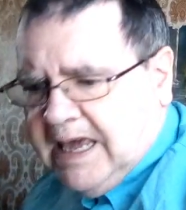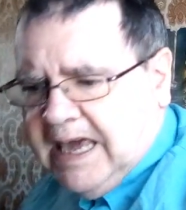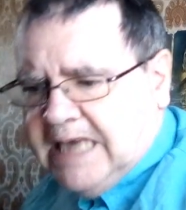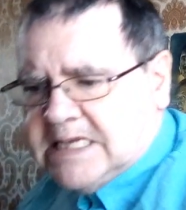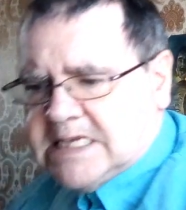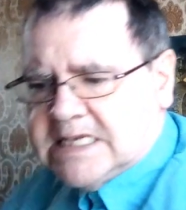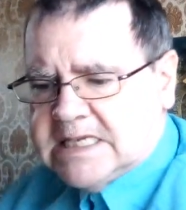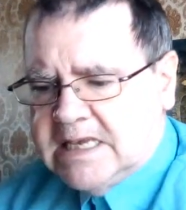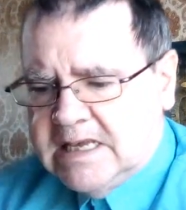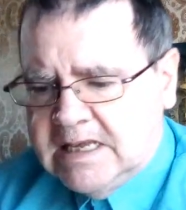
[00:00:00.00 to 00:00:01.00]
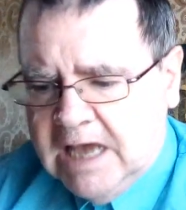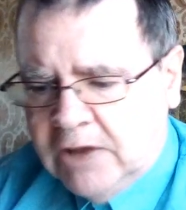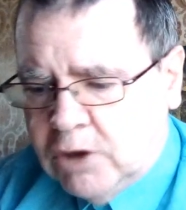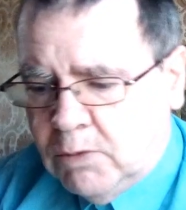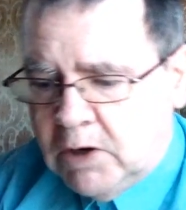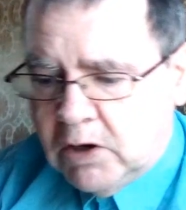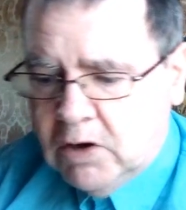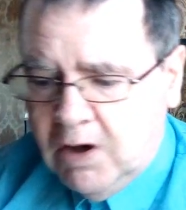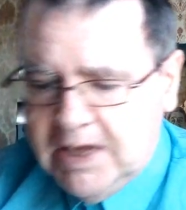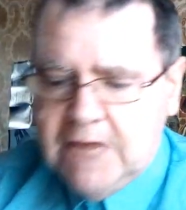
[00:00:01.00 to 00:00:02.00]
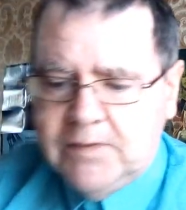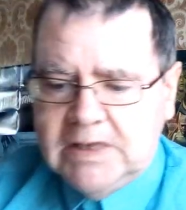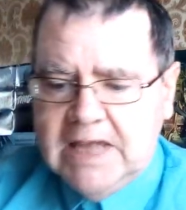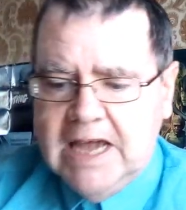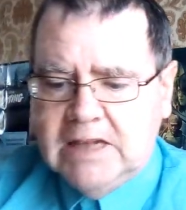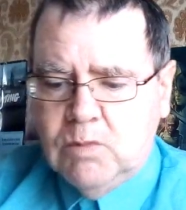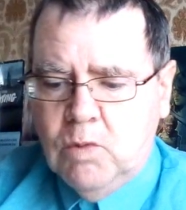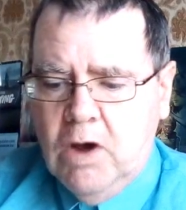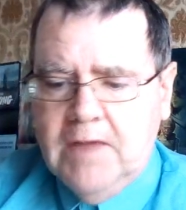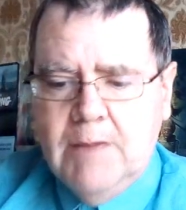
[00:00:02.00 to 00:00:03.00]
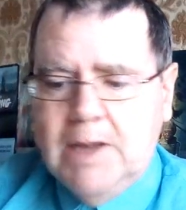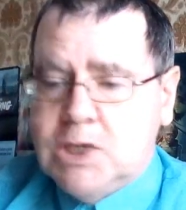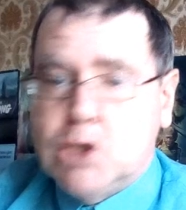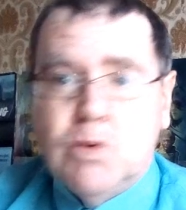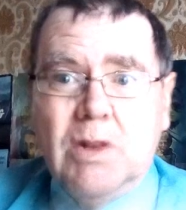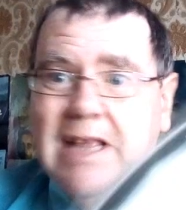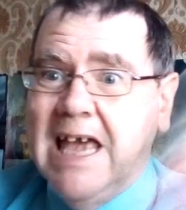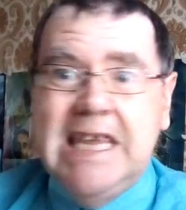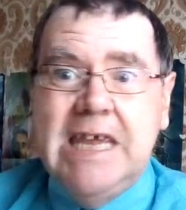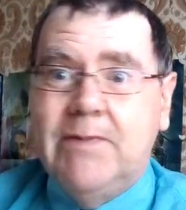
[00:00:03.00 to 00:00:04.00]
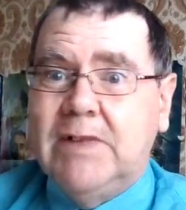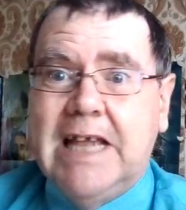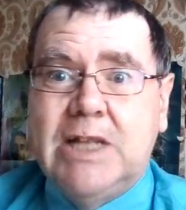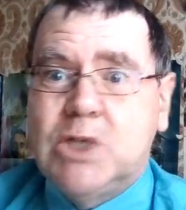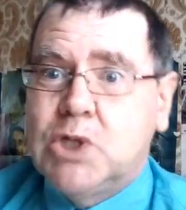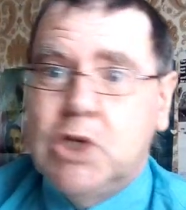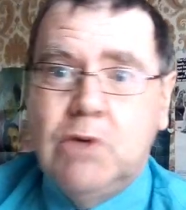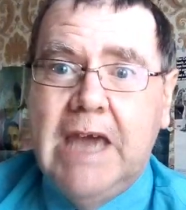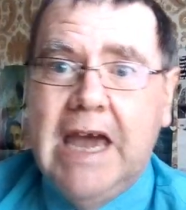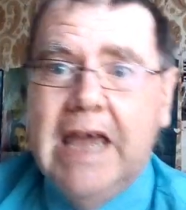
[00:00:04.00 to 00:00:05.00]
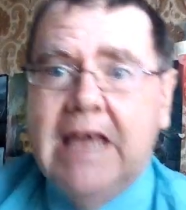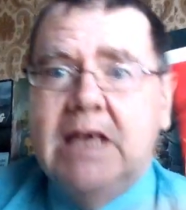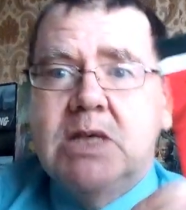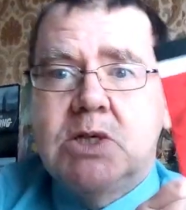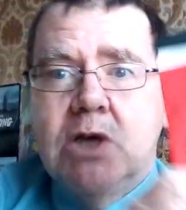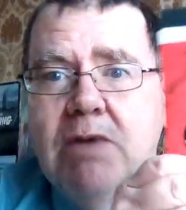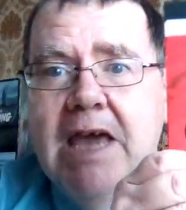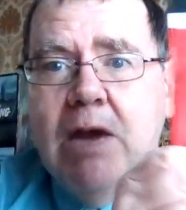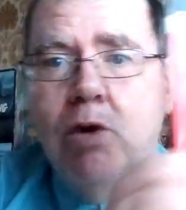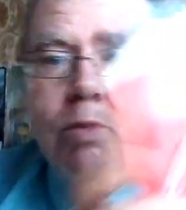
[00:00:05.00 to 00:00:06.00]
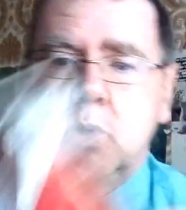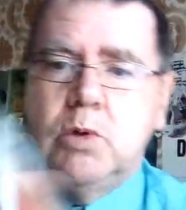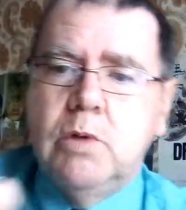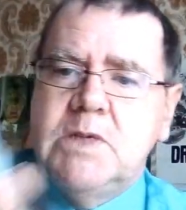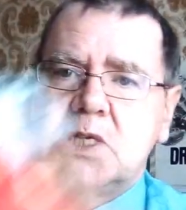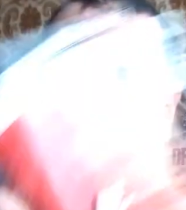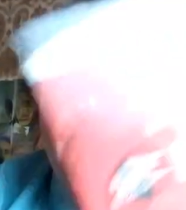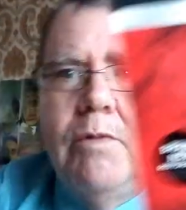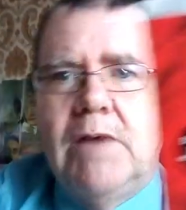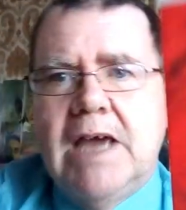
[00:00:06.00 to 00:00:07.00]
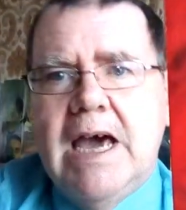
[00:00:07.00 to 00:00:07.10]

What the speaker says: is, I thought, well, I've got Evil Dead 1, I might as well get Evil Dead 2, yeah. So, yeah, it comes with a lovely slipcover,